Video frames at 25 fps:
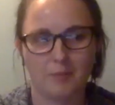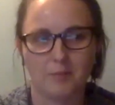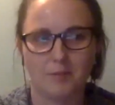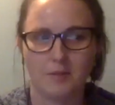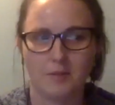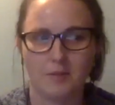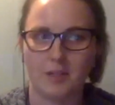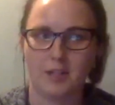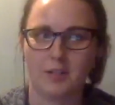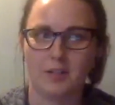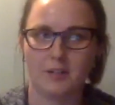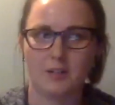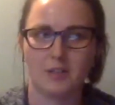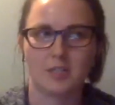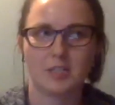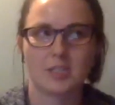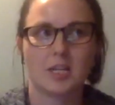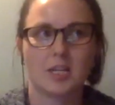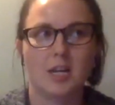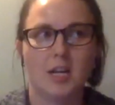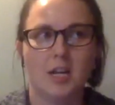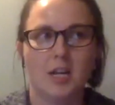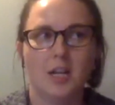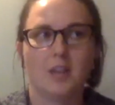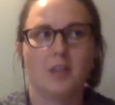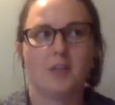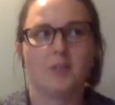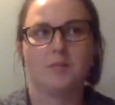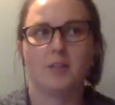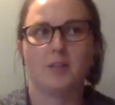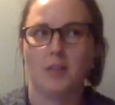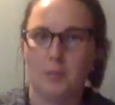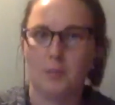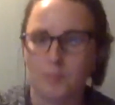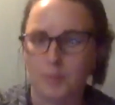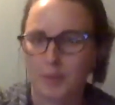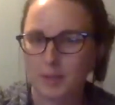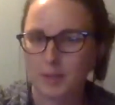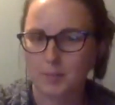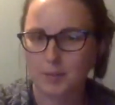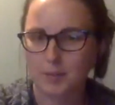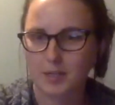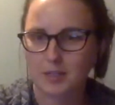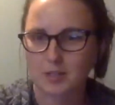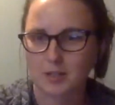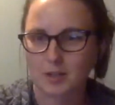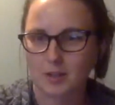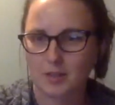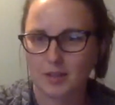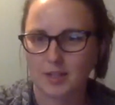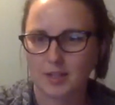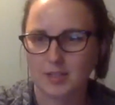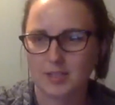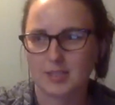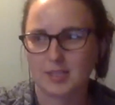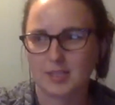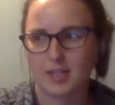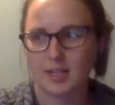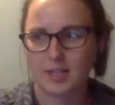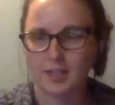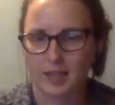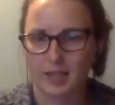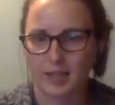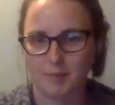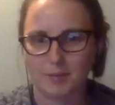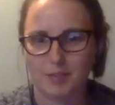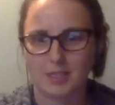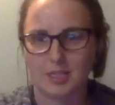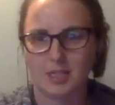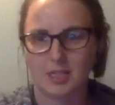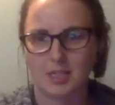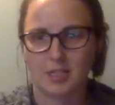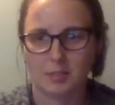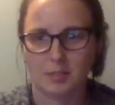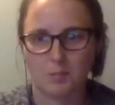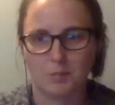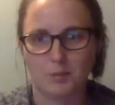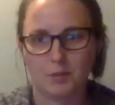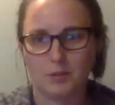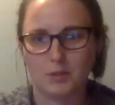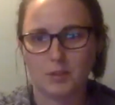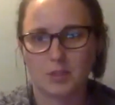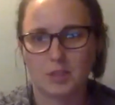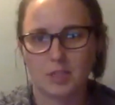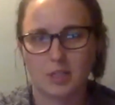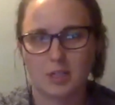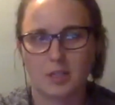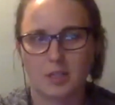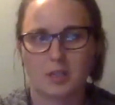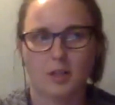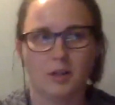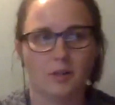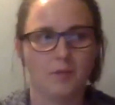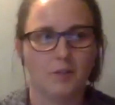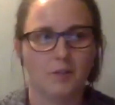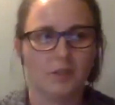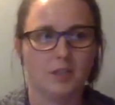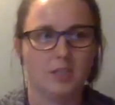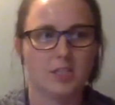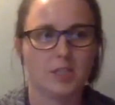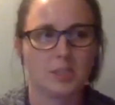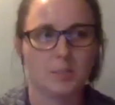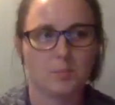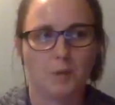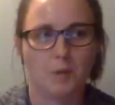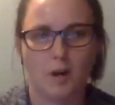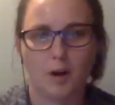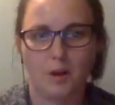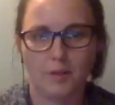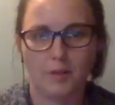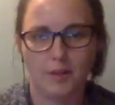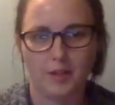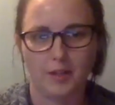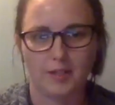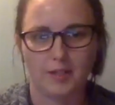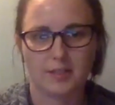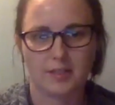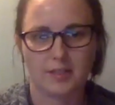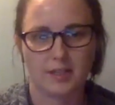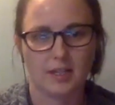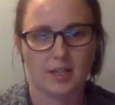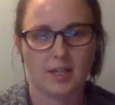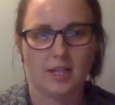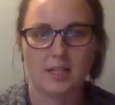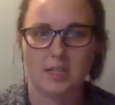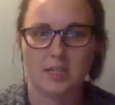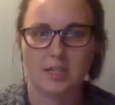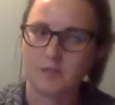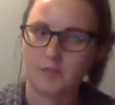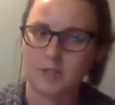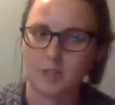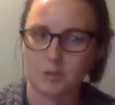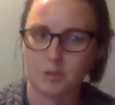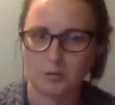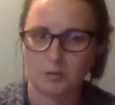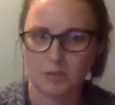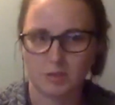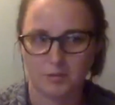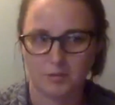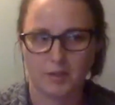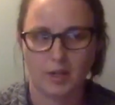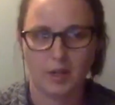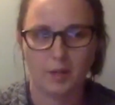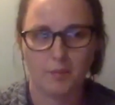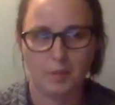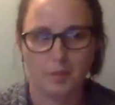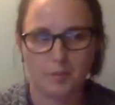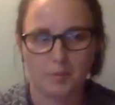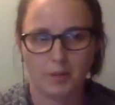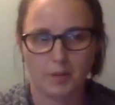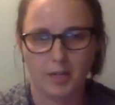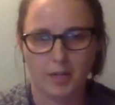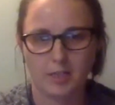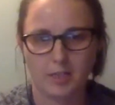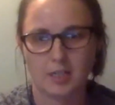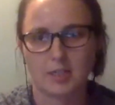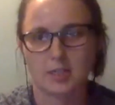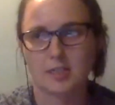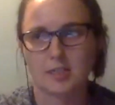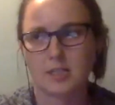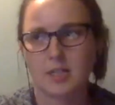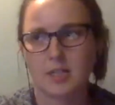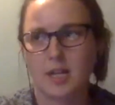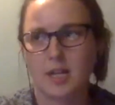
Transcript: There's the really big picture things like climate change and pollution. There are really small things like individual development projects.